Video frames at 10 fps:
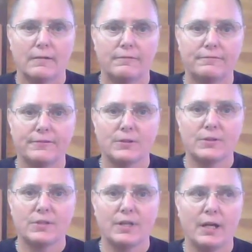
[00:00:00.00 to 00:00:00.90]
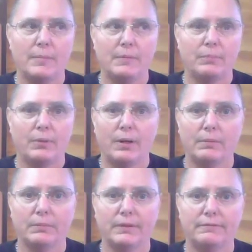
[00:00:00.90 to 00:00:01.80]
First time in
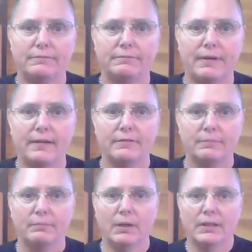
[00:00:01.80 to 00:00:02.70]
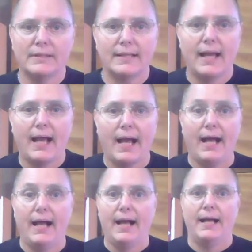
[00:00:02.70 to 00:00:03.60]
probably 5 months.
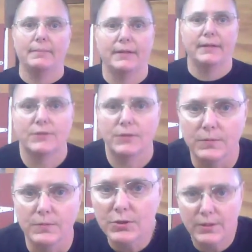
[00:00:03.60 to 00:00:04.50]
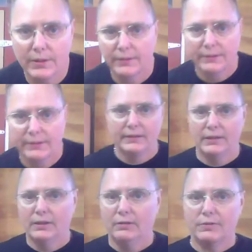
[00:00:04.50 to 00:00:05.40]
I'm going to scooch.
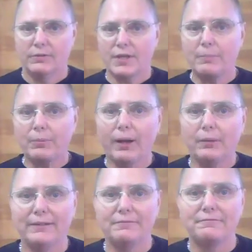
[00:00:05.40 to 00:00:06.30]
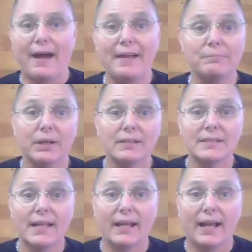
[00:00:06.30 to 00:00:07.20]
First time probably in 5 months
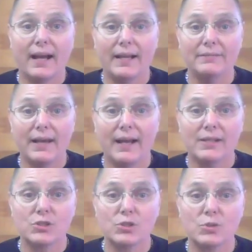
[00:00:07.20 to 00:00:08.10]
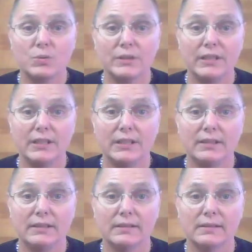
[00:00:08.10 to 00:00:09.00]
that I've actually